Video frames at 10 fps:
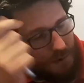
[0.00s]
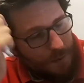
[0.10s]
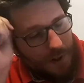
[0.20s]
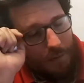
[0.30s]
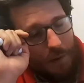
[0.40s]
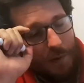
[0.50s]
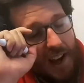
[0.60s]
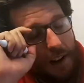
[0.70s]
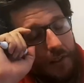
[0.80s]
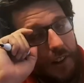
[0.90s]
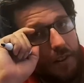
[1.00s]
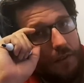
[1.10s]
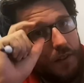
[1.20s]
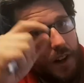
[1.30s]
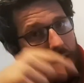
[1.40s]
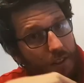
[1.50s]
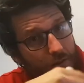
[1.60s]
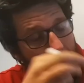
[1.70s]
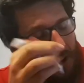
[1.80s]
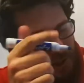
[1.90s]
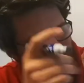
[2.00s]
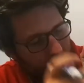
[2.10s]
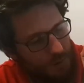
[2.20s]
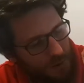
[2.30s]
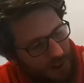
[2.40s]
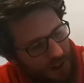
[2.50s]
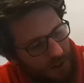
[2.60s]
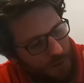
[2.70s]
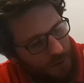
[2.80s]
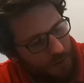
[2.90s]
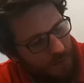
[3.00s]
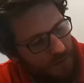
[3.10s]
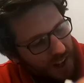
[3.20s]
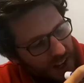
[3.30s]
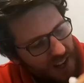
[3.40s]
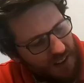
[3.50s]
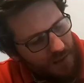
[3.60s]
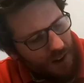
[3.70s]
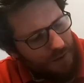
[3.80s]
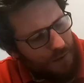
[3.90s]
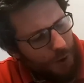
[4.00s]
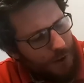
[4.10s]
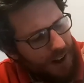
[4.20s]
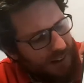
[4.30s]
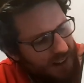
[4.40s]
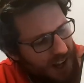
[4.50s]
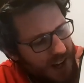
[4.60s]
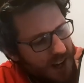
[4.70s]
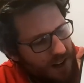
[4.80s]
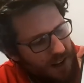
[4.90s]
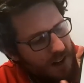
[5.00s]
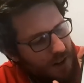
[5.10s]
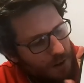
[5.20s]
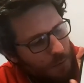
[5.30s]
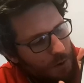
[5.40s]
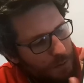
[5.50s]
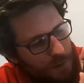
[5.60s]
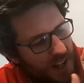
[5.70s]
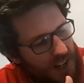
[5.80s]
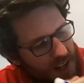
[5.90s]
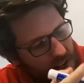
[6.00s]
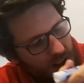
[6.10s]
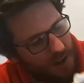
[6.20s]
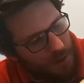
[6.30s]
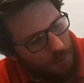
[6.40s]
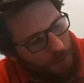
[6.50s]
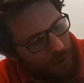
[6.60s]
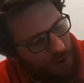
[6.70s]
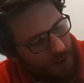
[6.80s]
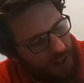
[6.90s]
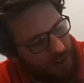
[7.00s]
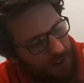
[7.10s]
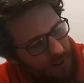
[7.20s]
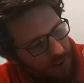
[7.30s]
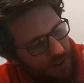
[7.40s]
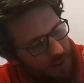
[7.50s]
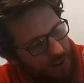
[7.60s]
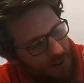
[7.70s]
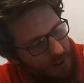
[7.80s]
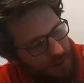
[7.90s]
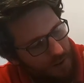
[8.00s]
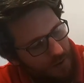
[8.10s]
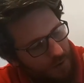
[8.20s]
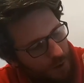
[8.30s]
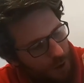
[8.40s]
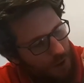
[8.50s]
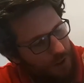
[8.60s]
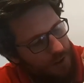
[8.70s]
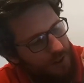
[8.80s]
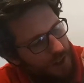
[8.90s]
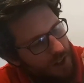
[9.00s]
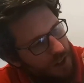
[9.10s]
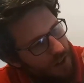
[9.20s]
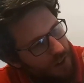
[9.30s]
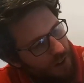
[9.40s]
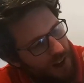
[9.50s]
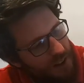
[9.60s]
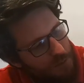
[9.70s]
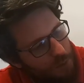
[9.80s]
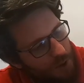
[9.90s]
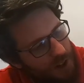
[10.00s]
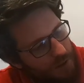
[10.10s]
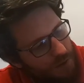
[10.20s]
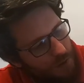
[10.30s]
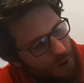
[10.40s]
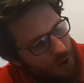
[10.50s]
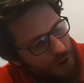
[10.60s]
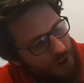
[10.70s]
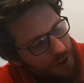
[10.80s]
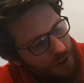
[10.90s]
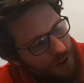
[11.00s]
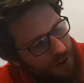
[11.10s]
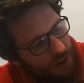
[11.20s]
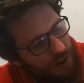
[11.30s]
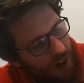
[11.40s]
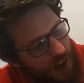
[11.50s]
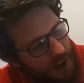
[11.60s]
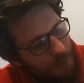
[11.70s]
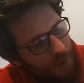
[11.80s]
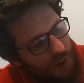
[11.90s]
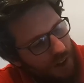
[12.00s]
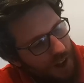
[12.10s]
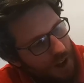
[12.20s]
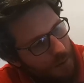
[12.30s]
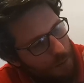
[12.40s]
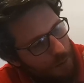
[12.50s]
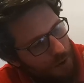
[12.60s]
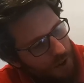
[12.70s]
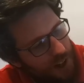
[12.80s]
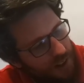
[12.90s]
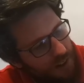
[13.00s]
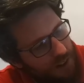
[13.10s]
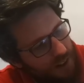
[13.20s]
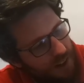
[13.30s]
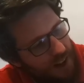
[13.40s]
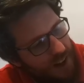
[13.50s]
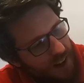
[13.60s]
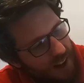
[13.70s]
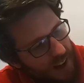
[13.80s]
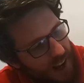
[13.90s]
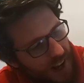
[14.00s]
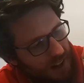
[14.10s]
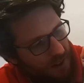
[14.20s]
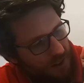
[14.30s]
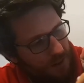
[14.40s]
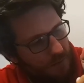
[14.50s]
remember, when we have to convert a fraction into a decimal, like 4 out of 10 would be 0.4. So I have 0.4 times 0.8.